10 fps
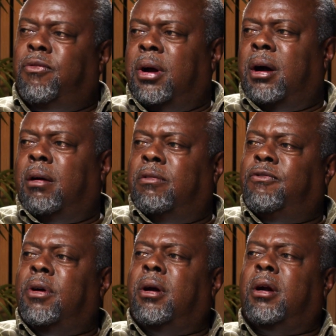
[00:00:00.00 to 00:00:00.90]

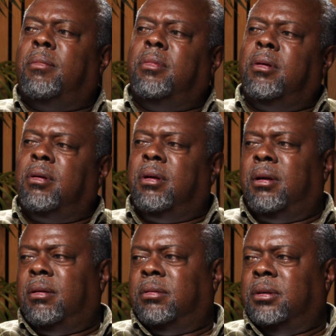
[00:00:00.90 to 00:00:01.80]
off-farm
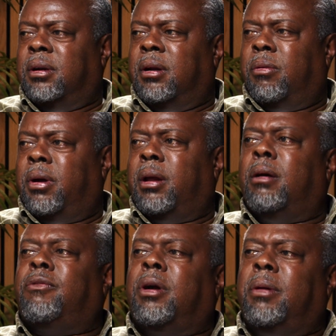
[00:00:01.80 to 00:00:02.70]

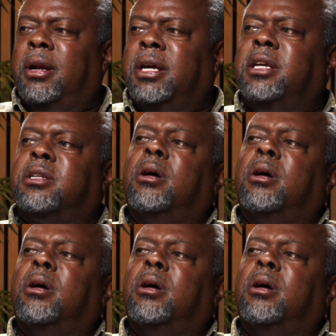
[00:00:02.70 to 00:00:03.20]
runoff or release